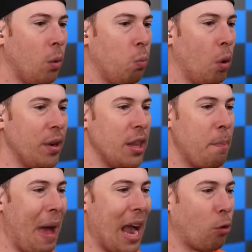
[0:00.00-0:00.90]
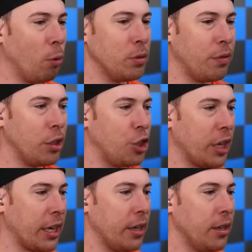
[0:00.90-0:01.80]
We're in the back rooms of the
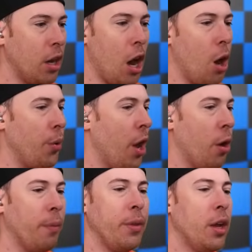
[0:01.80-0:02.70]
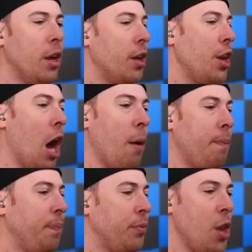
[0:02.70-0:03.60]
chicken. Oh no, nope,
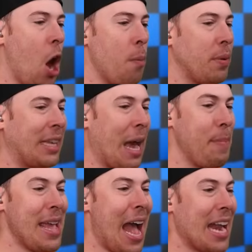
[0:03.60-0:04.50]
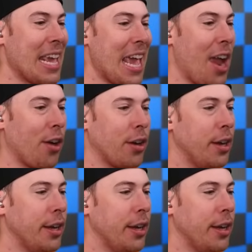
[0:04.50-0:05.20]
nope, get me out of here!